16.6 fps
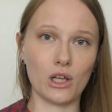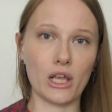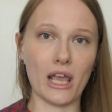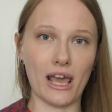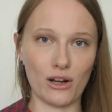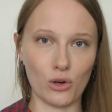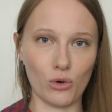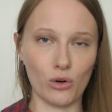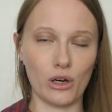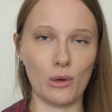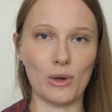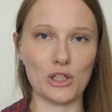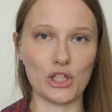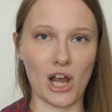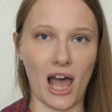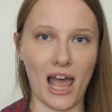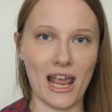category,
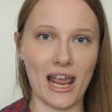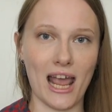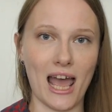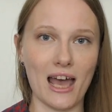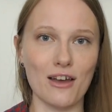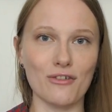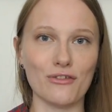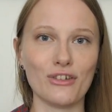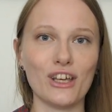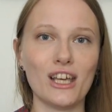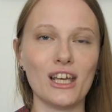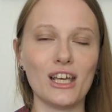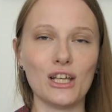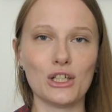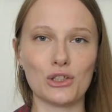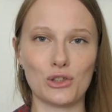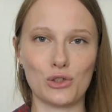which I have
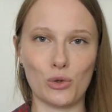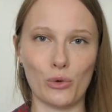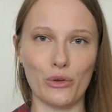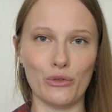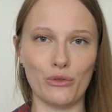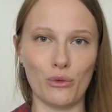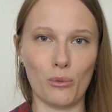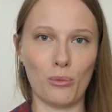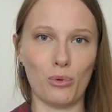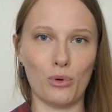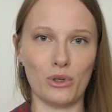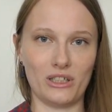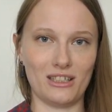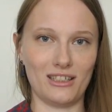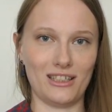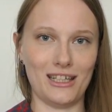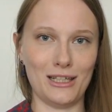sort of
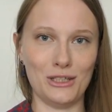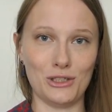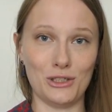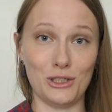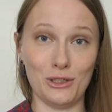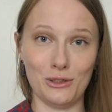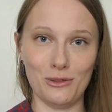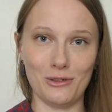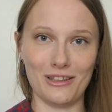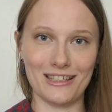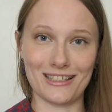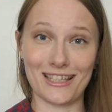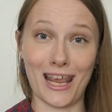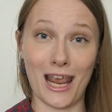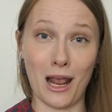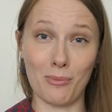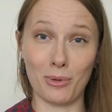put into this
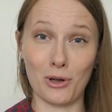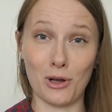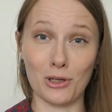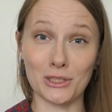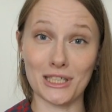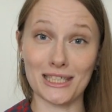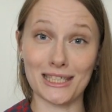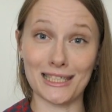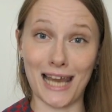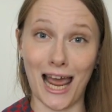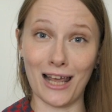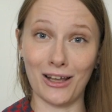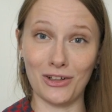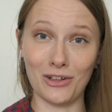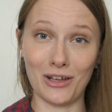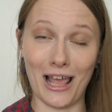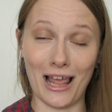camp called
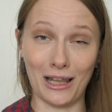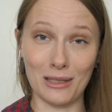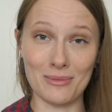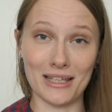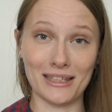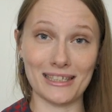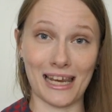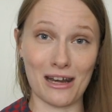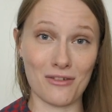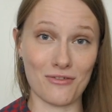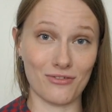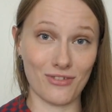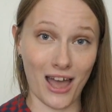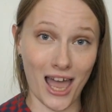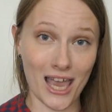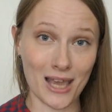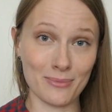style elements and
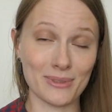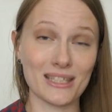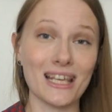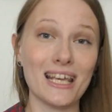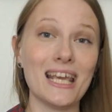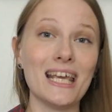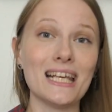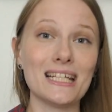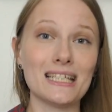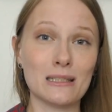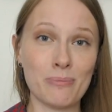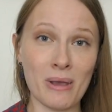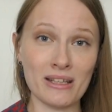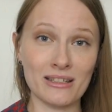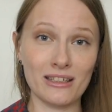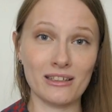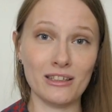vibes, is
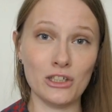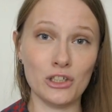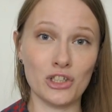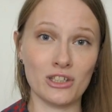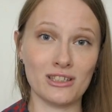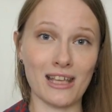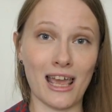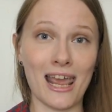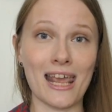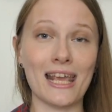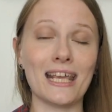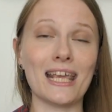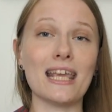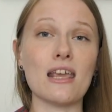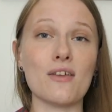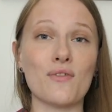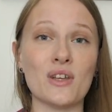basically just saying
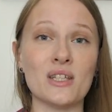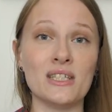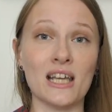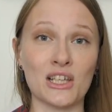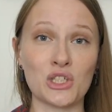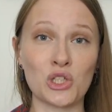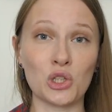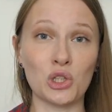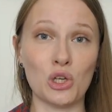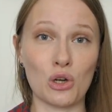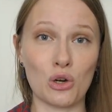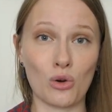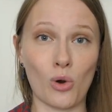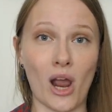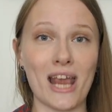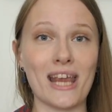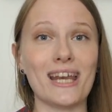if it doesn't look
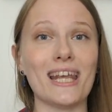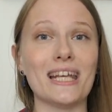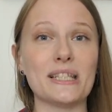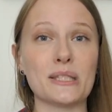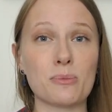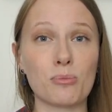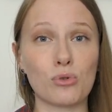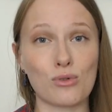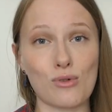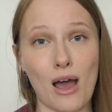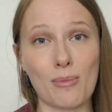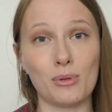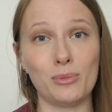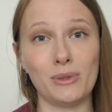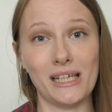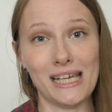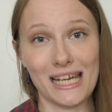right, it's
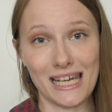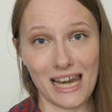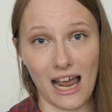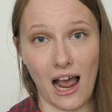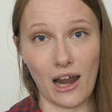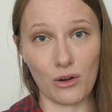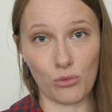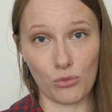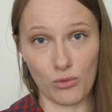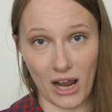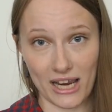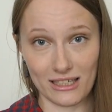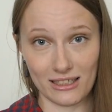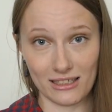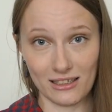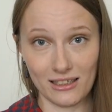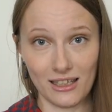probably not
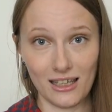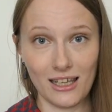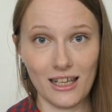right.